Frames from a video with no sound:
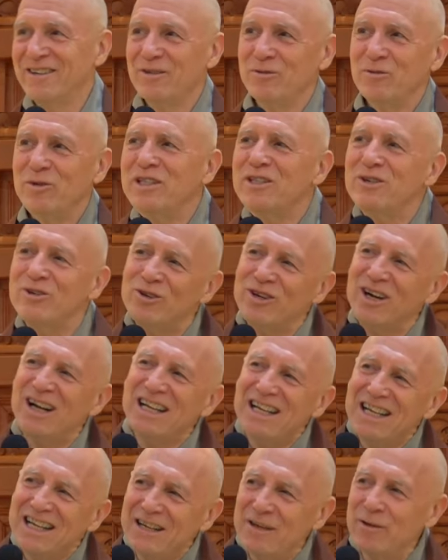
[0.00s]
We do a
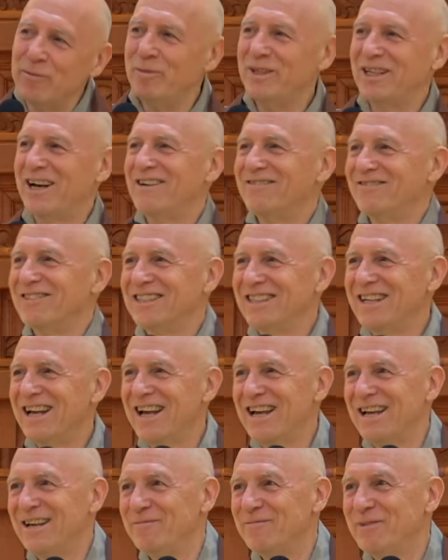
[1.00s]
little bit every
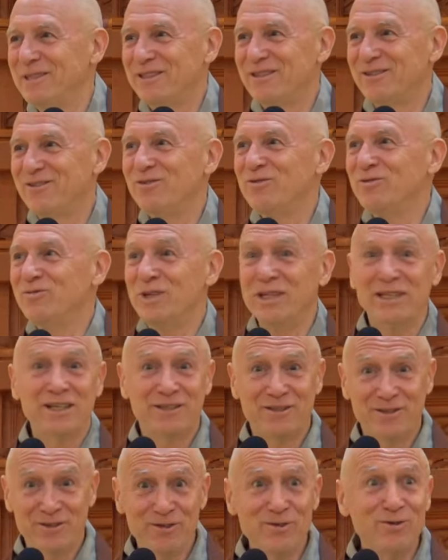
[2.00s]
day, but soon we
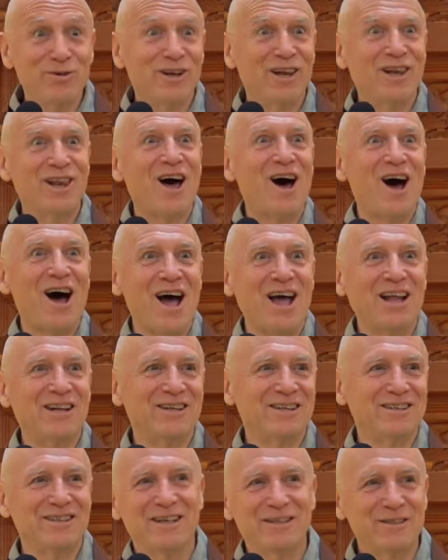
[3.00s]
get to do a lot.
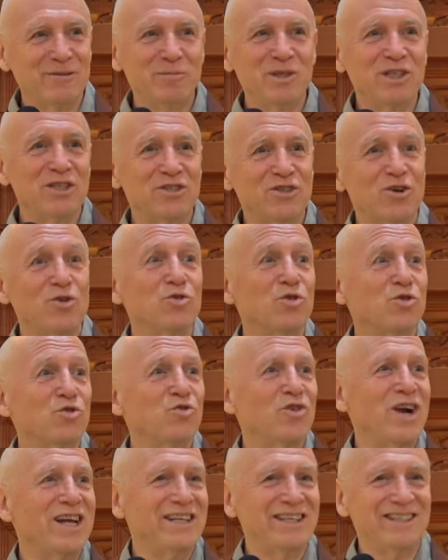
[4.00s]
That'd be so
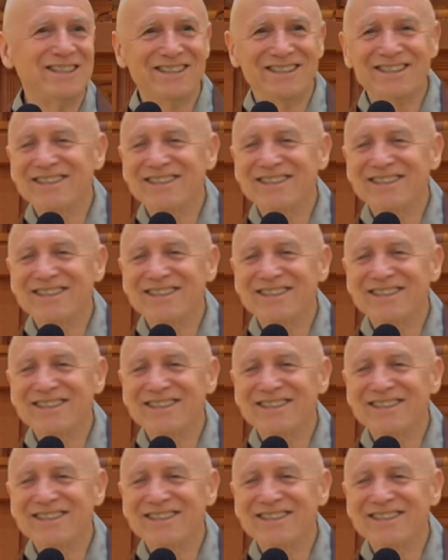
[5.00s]
great.